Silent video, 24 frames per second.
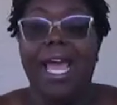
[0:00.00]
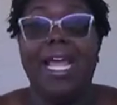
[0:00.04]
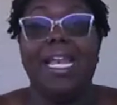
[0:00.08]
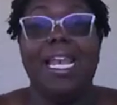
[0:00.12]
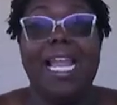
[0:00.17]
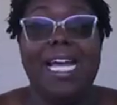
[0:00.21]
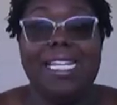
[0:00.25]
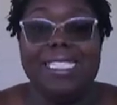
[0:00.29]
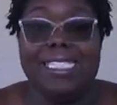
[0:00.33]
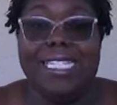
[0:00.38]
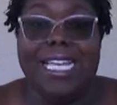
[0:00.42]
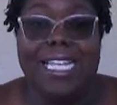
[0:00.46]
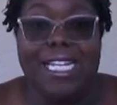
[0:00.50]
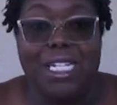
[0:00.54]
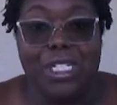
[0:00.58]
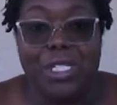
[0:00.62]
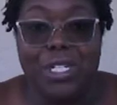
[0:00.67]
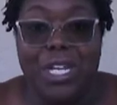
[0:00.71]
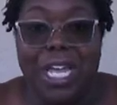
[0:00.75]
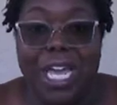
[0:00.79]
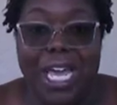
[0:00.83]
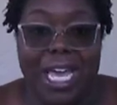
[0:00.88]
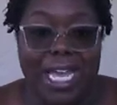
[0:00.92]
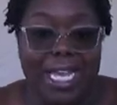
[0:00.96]
Not saying that you
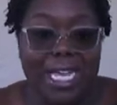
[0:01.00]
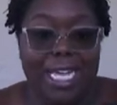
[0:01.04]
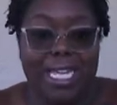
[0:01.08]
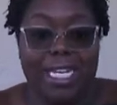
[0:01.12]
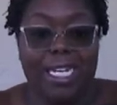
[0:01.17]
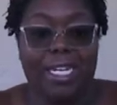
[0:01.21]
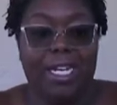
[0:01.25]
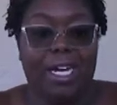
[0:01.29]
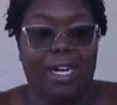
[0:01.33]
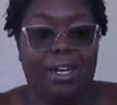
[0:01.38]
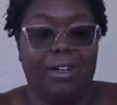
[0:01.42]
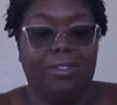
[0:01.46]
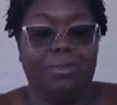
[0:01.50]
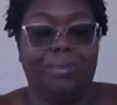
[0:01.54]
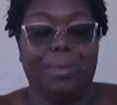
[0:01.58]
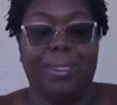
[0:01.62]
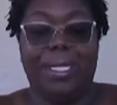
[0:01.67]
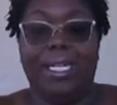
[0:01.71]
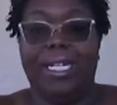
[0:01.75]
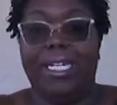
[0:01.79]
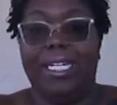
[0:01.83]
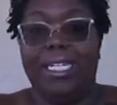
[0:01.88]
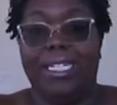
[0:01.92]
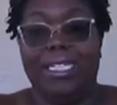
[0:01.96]
can't get it off,
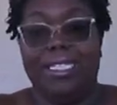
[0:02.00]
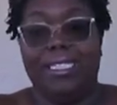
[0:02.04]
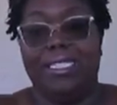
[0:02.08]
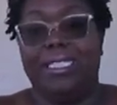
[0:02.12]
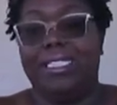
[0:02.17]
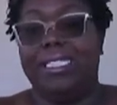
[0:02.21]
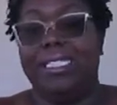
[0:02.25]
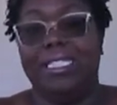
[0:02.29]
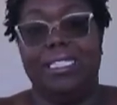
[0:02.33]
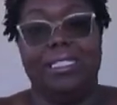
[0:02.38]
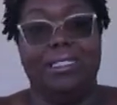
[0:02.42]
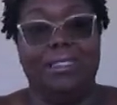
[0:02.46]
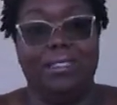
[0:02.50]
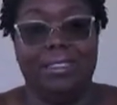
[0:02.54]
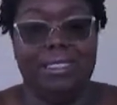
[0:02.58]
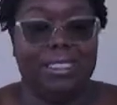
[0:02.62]
but still,